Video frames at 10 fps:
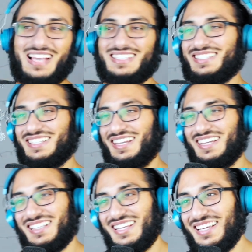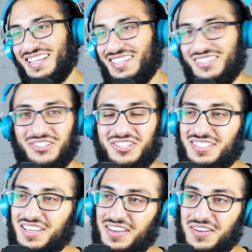he took his
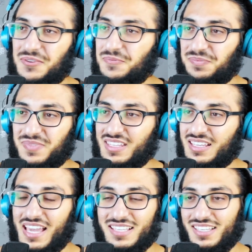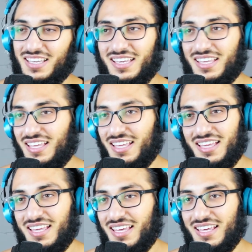head.
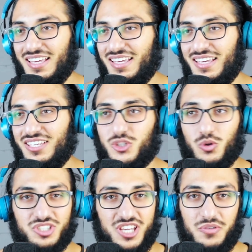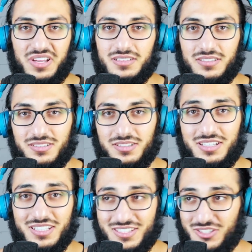He's so scary
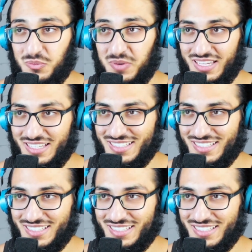to me.